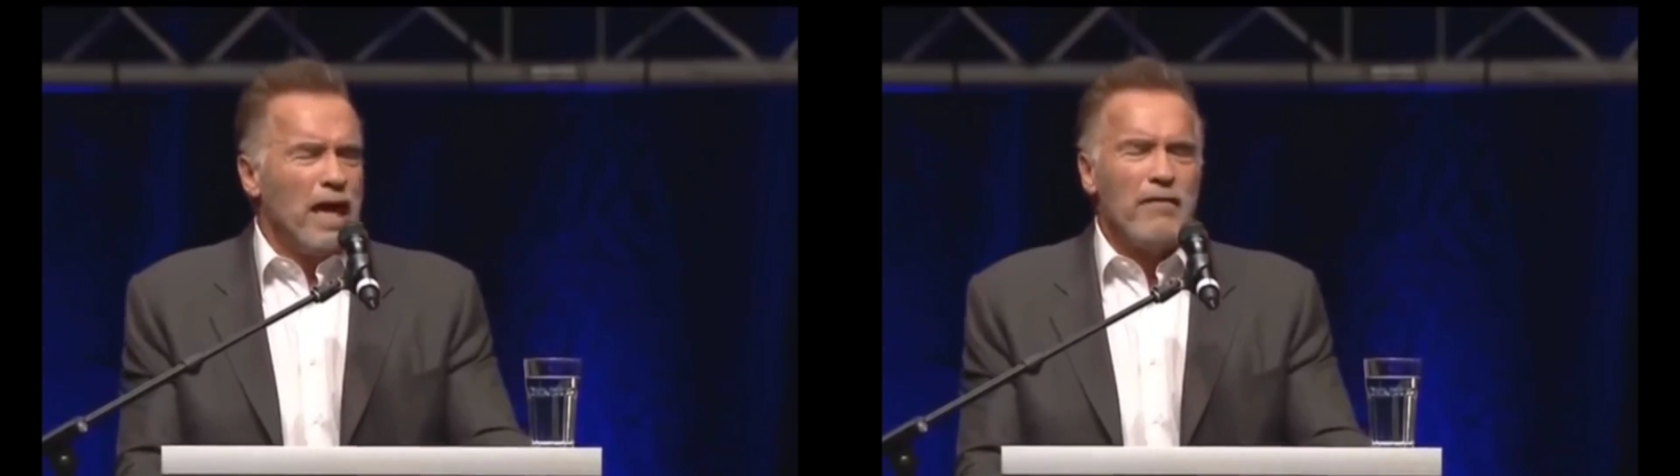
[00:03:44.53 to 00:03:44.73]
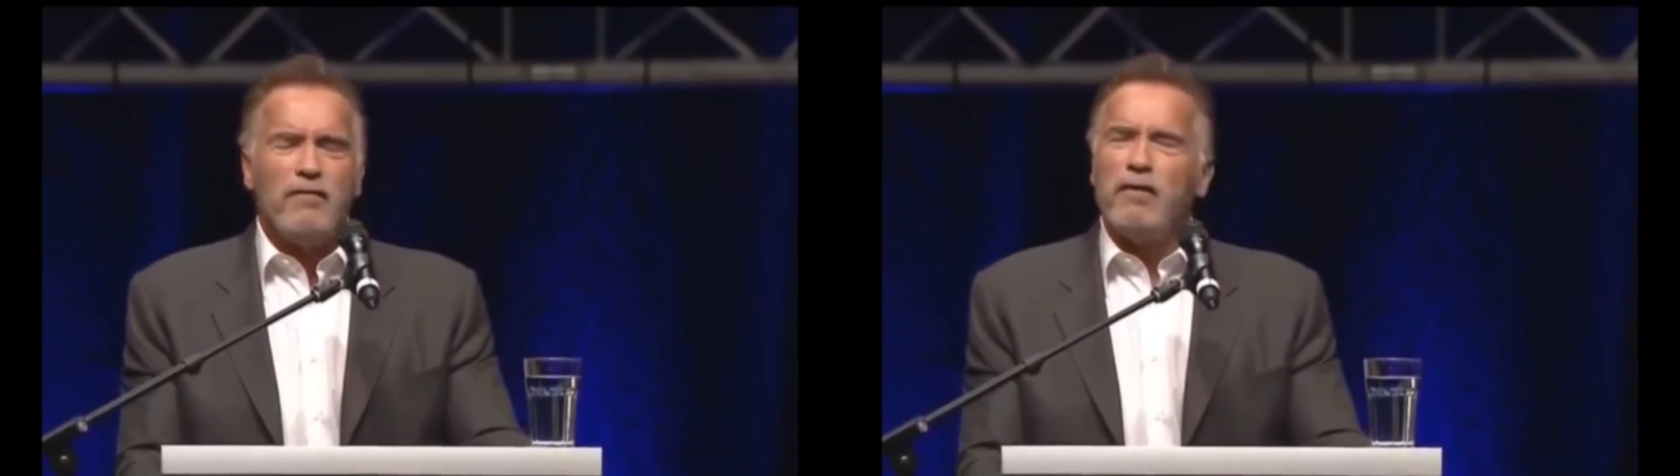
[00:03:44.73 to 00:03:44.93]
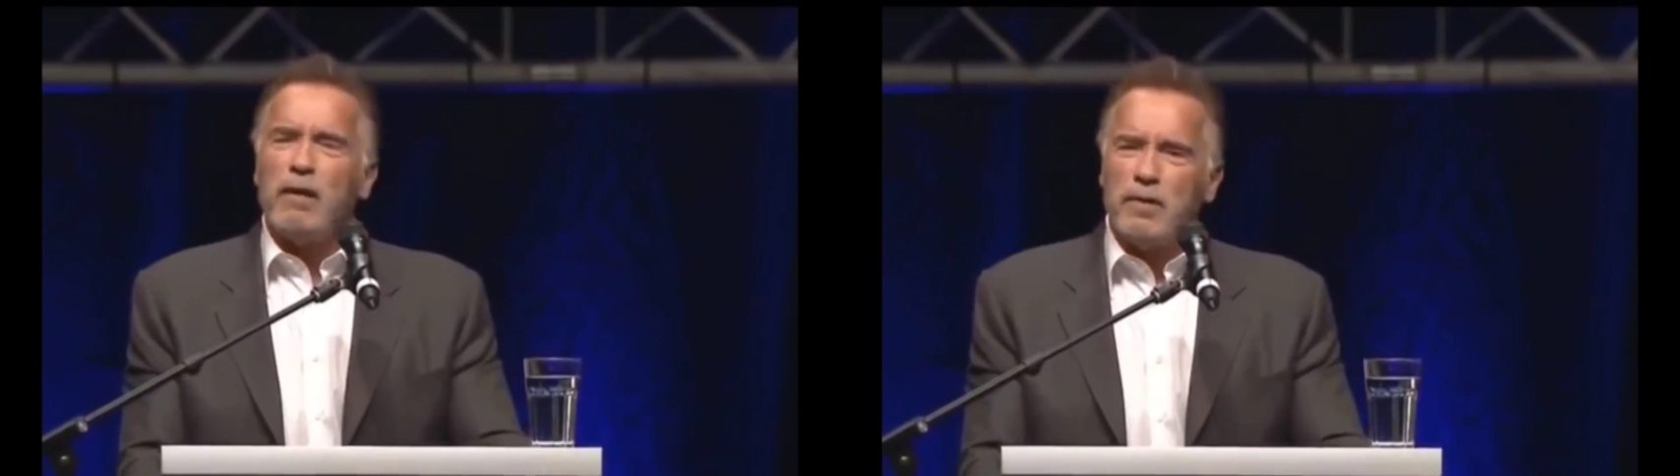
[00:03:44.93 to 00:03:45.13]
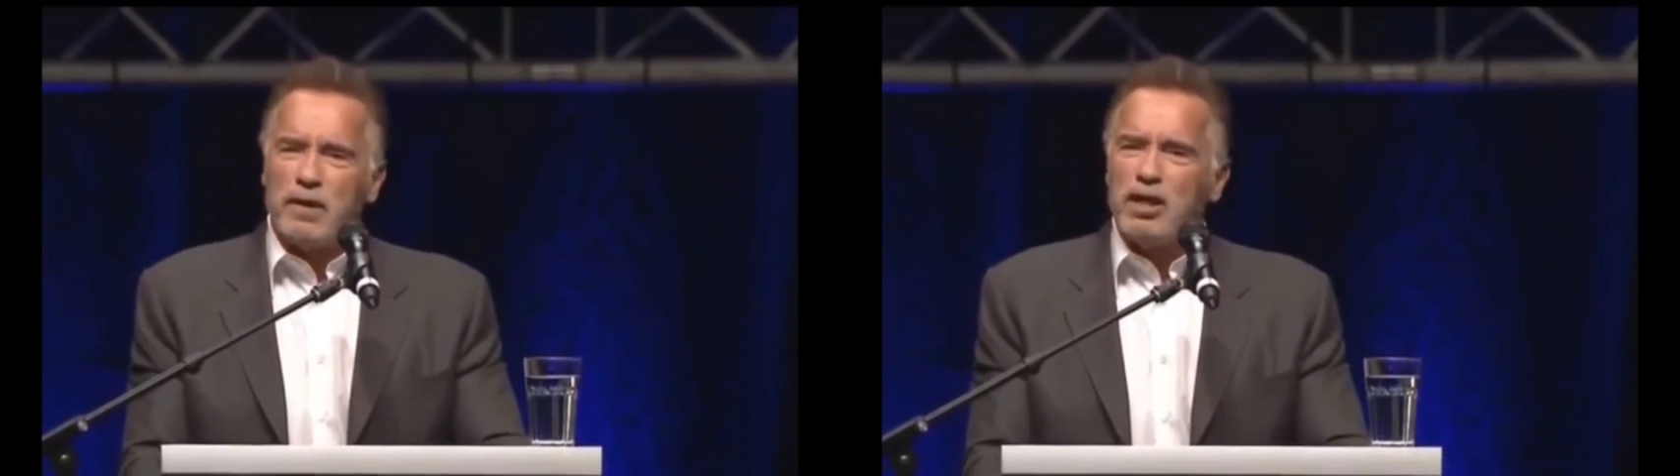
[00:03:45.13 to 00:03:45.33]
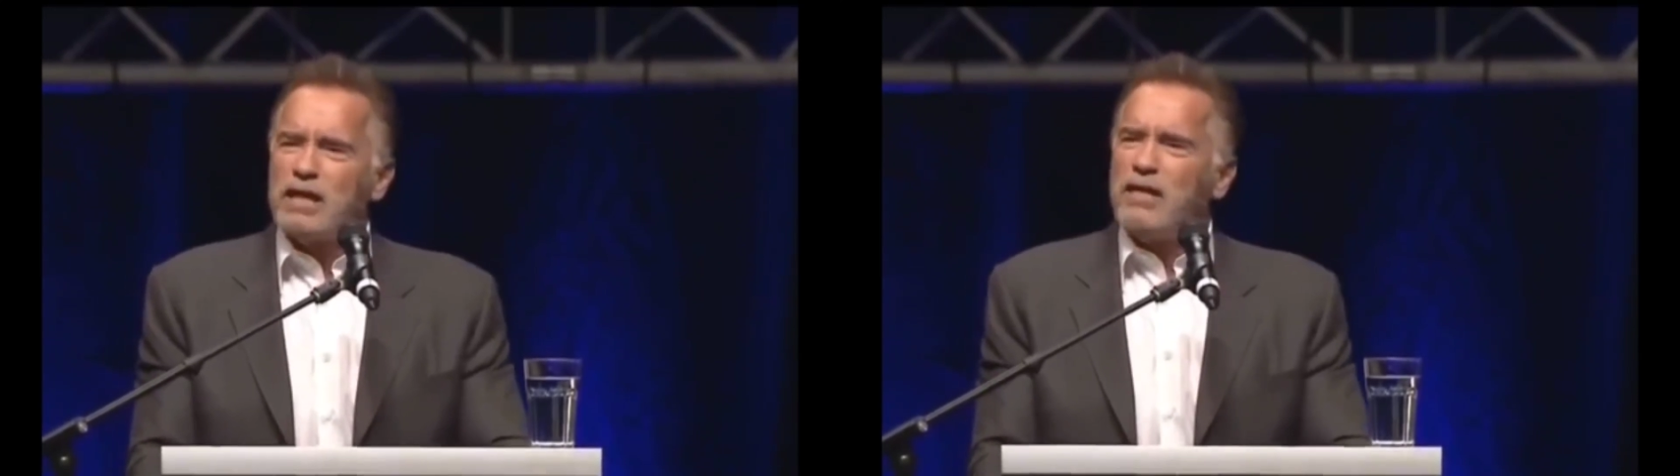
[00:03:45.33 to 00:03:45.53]
every
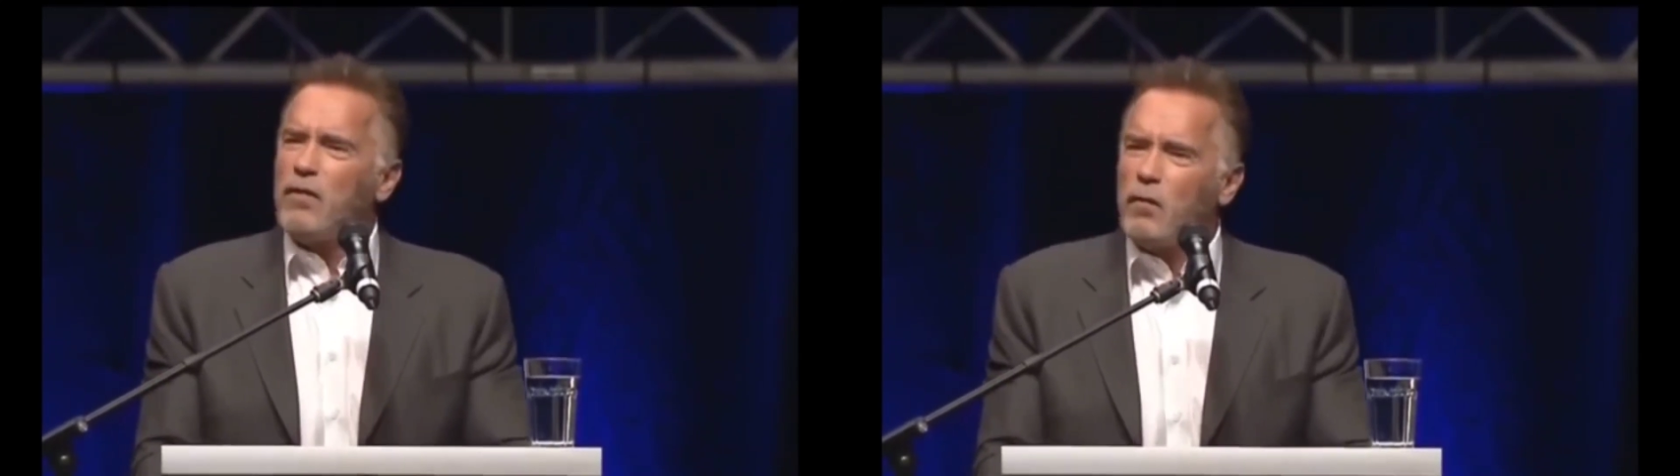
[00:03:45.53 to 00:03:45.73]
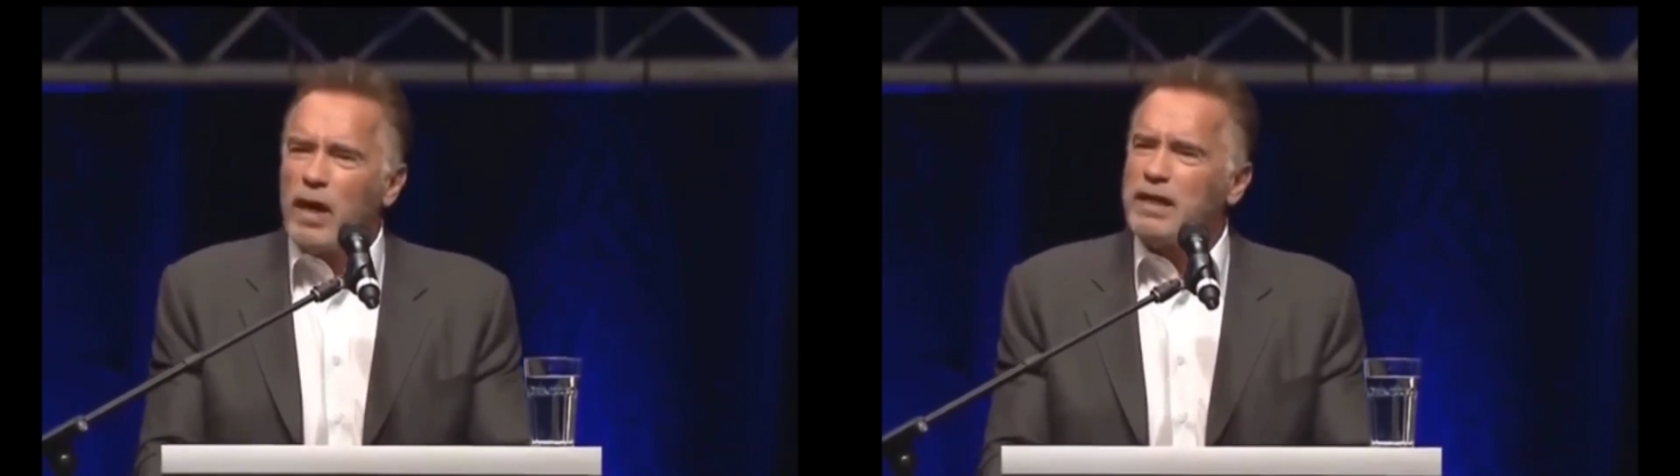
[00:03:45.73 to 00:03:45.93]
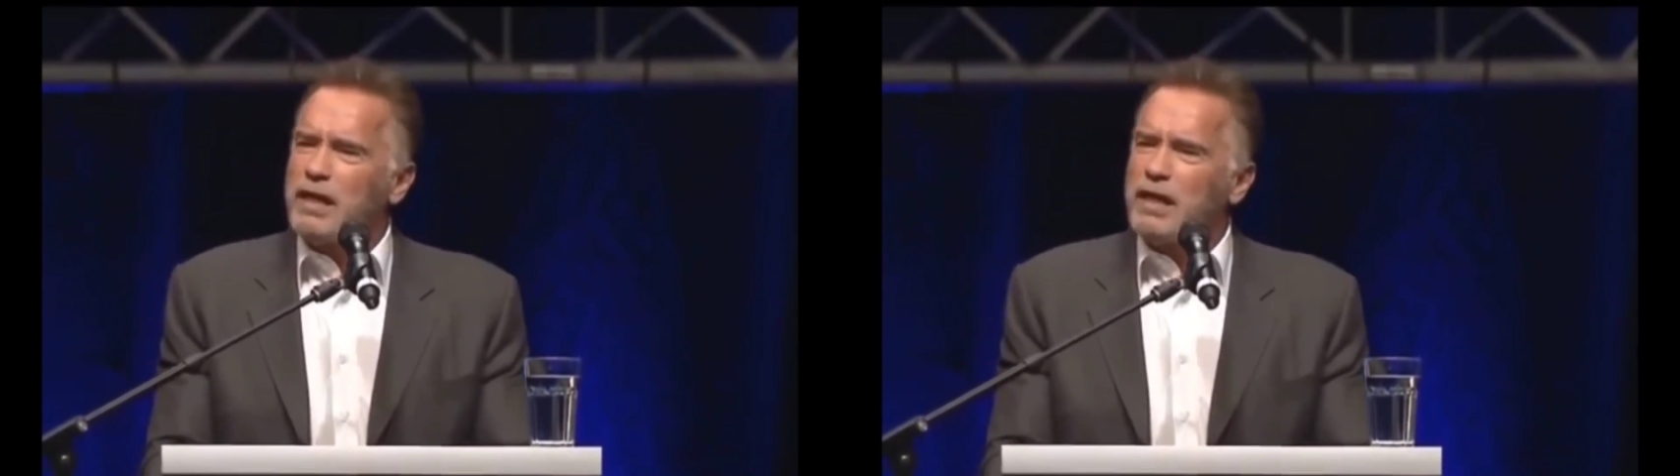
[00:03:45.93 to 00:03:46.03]
repetition, every weight